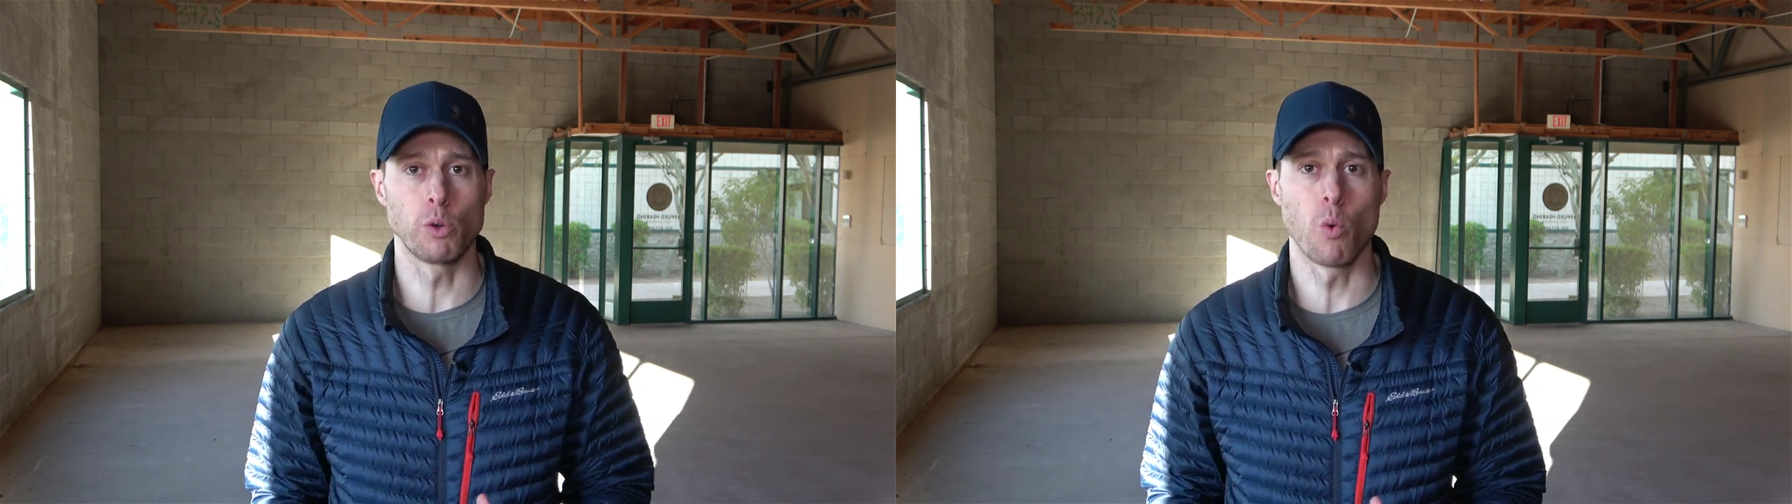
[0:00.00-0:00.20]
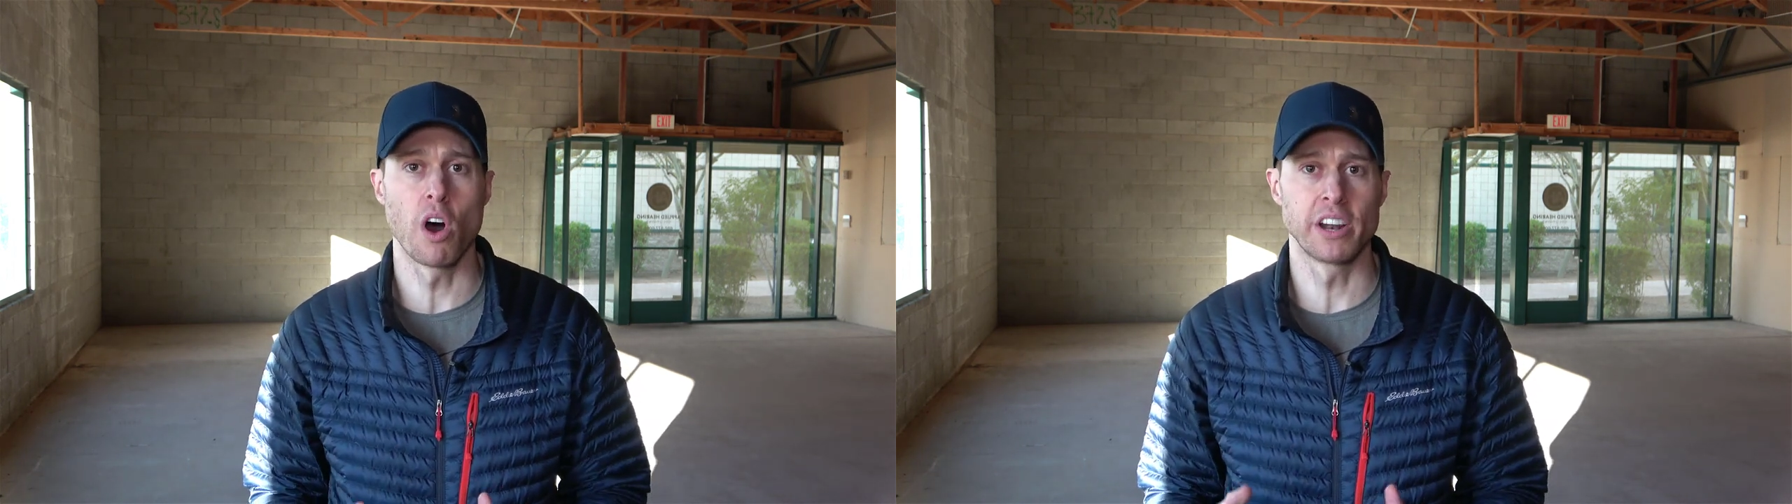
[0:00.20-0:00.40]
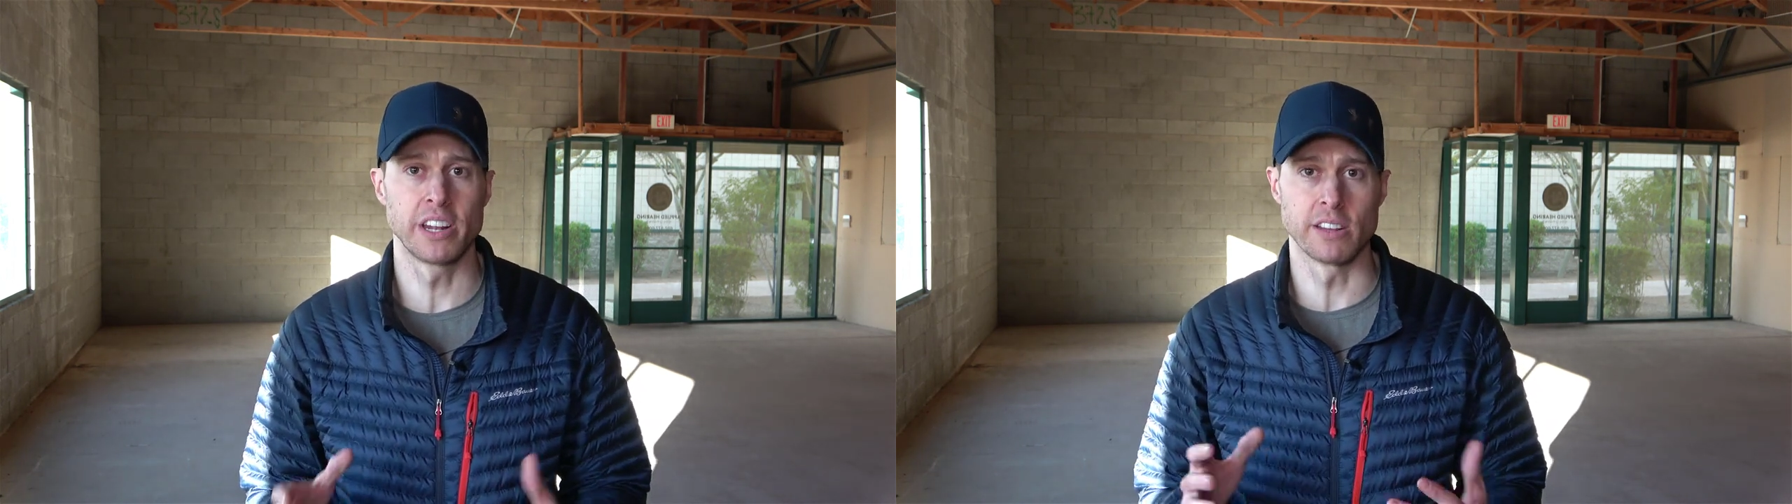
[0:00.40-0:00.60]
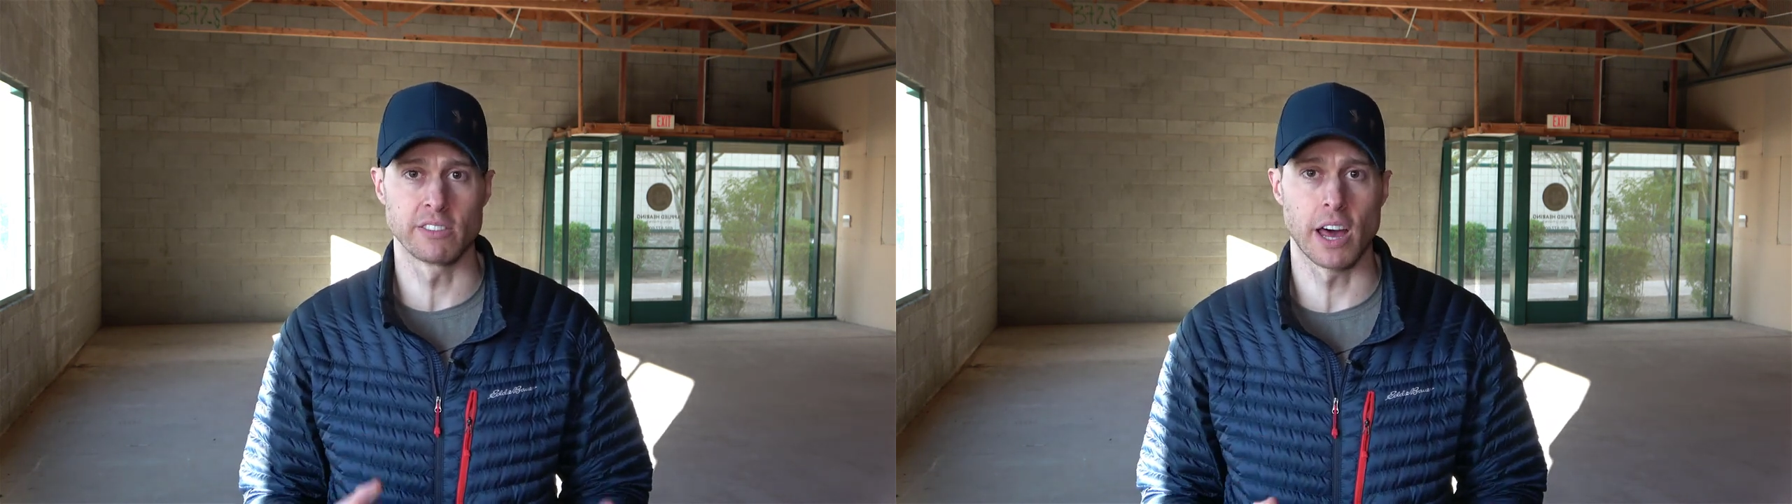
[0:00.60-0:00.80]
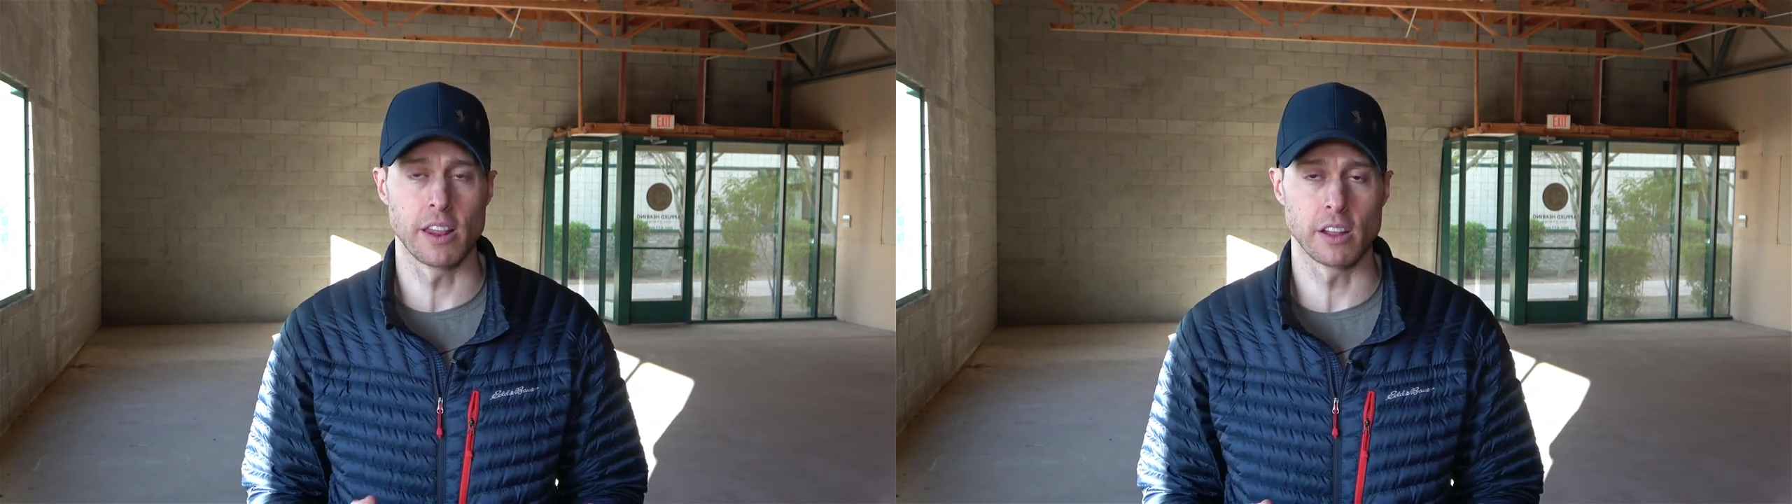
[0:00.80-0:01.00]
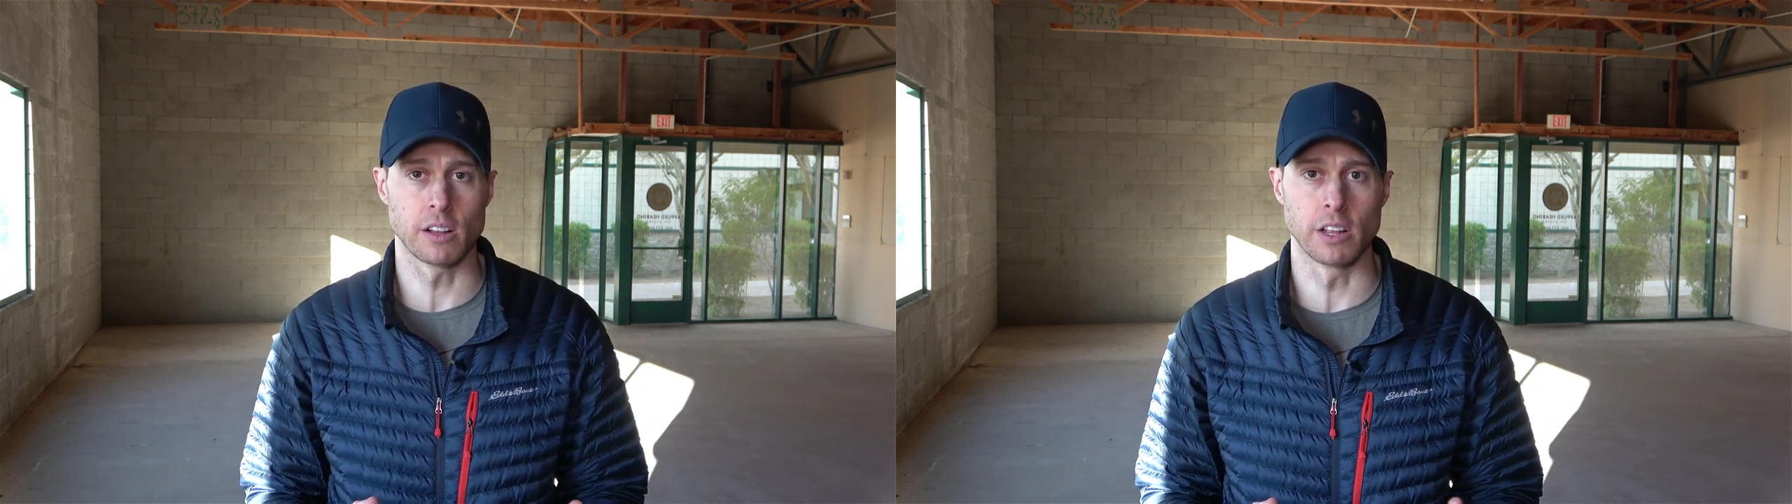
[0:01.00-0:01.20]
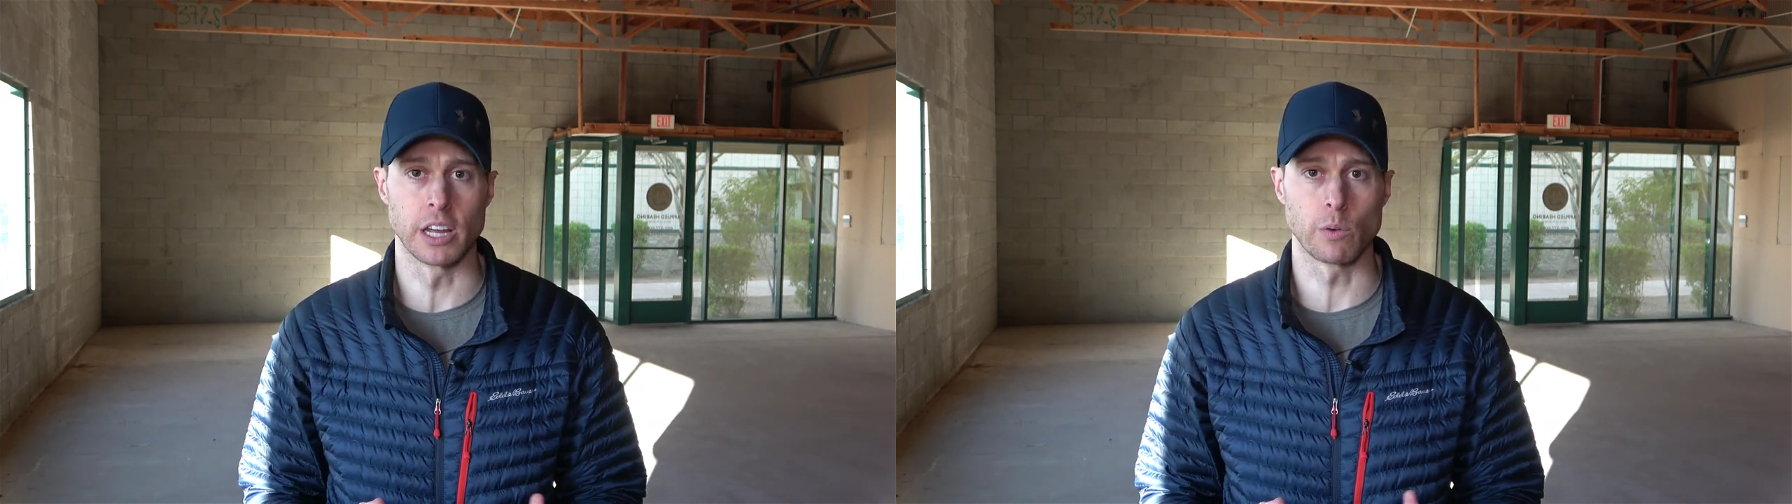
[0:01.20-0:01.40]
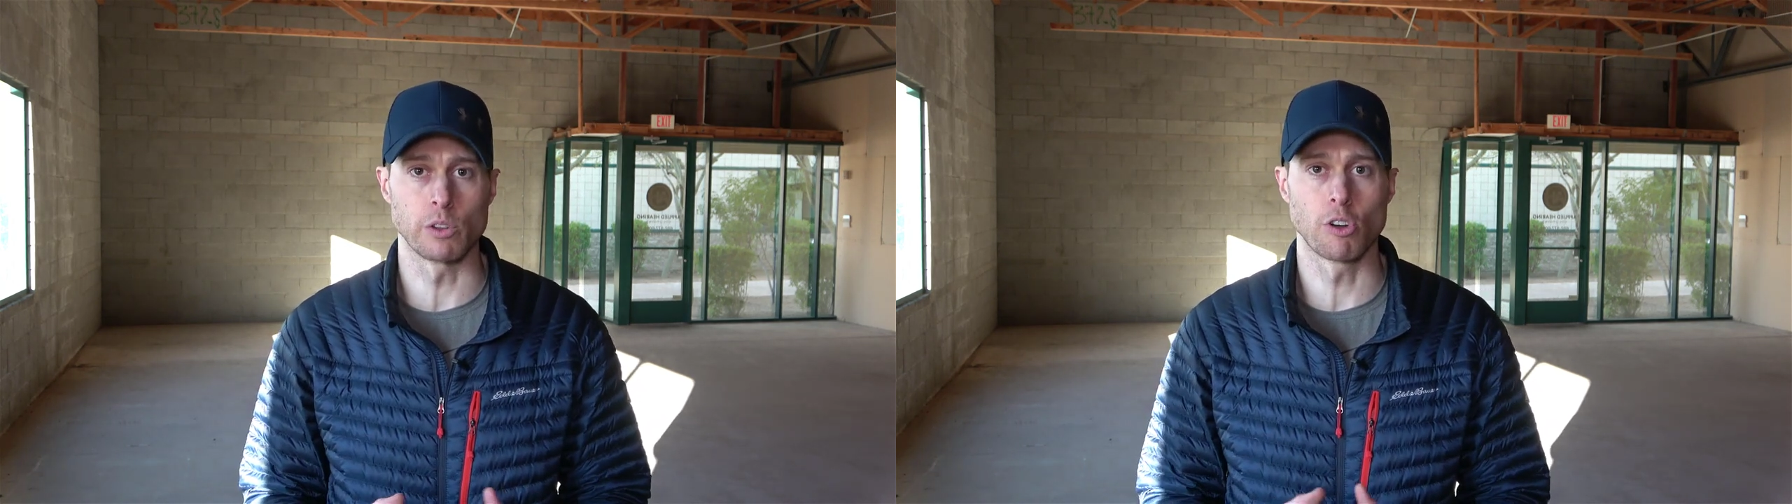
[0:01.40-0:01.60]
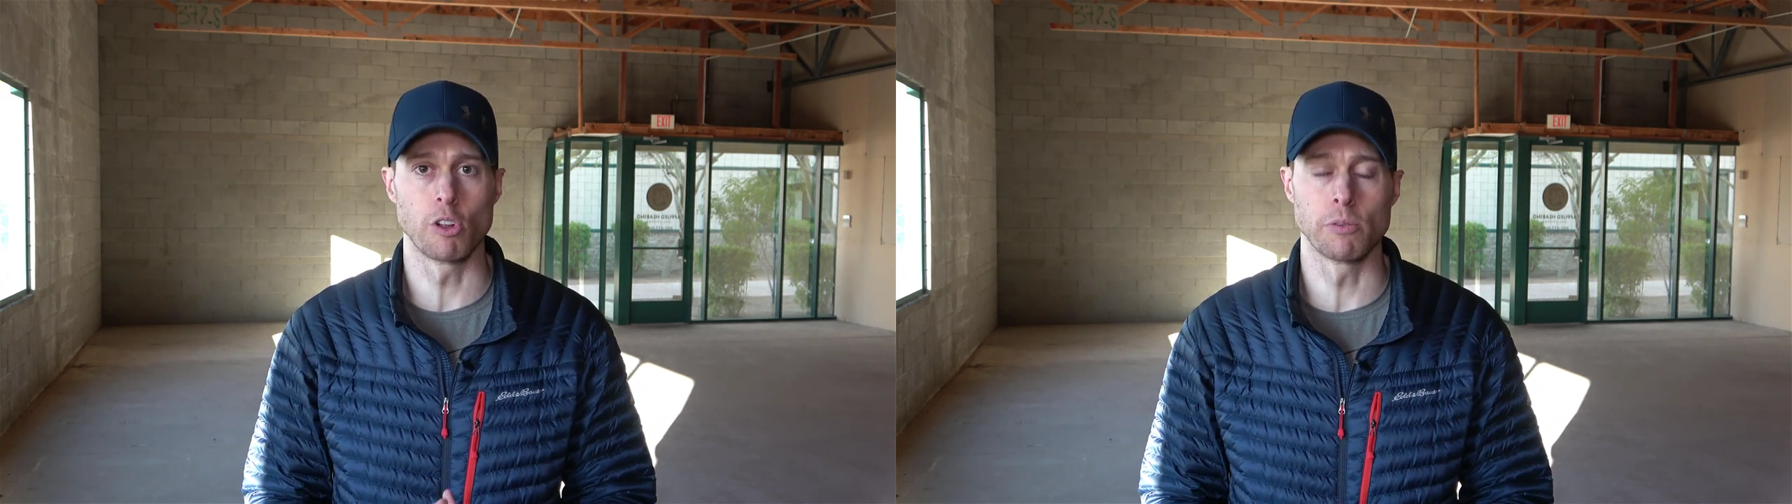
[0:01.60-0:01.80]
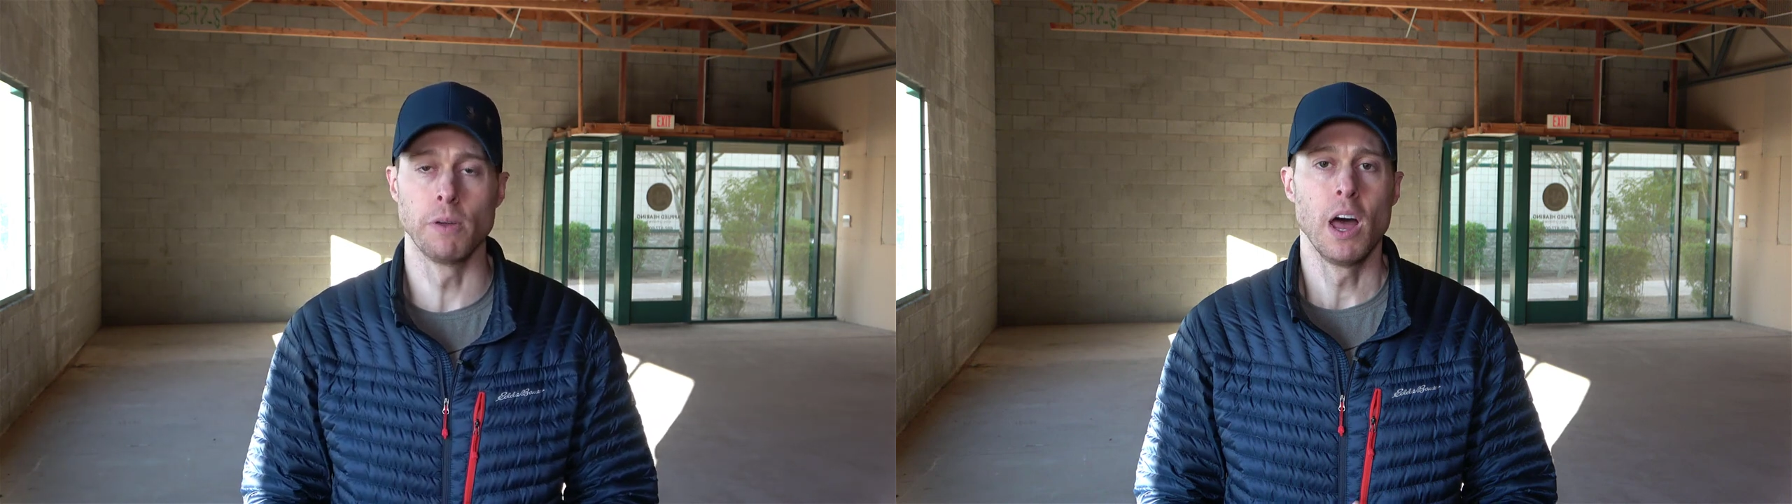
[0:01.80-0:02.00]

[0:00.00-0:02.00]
wanted inside of the clinic. We told him